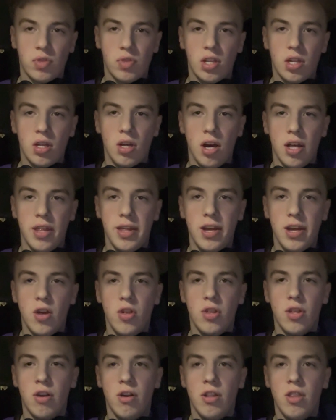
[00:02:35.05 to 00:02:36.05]

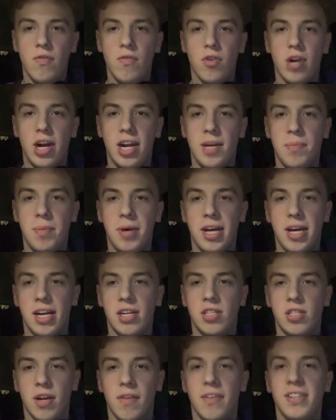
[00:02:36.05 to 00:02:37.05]
They're in the variety
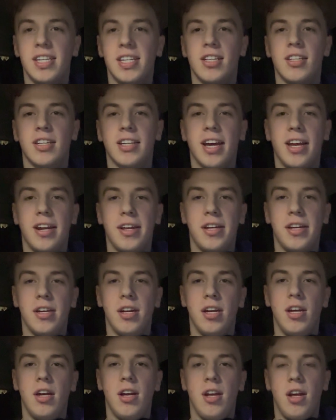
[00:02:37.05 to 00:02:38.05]
packs. Every time I look at it,
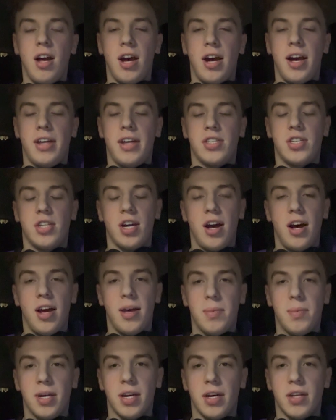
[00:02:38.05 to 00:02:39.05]
I sigh
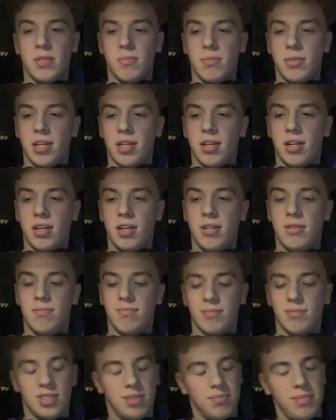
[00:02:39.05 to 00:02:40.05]
because I'm like,
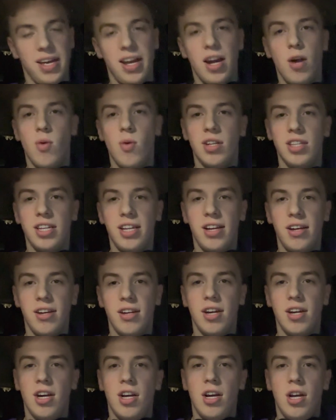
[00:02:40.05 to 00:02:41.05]
man, I don't want that.
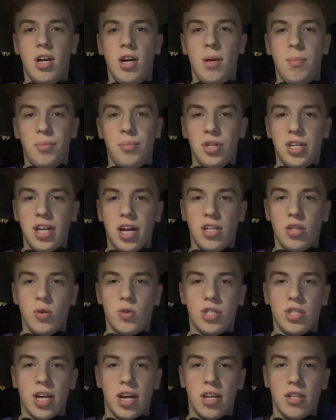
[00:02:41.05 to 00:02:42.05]
But you gotta do what
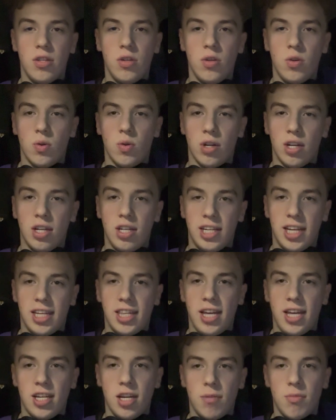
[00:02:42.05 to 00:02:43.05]
you gotta do. You get
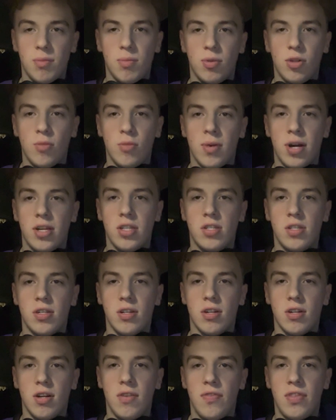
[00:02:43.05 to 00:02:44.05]
that yummy blue
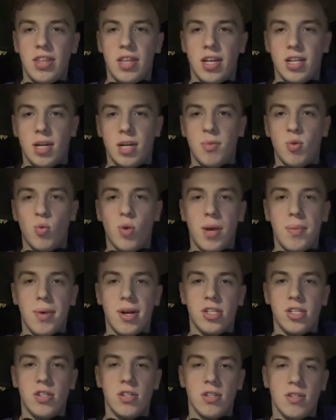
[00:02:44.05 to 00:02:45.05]
monster and that yummy white
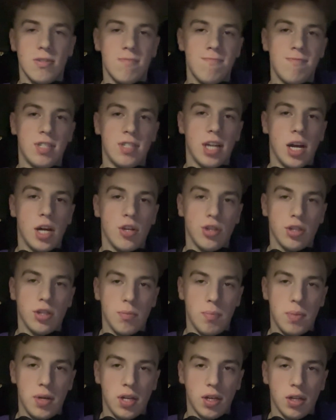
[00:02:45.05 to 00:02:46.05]
monster, you gotta drink the
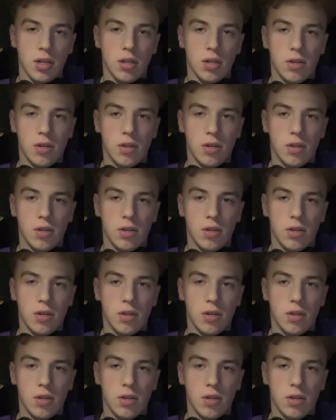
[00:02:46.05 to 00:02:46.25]
pink.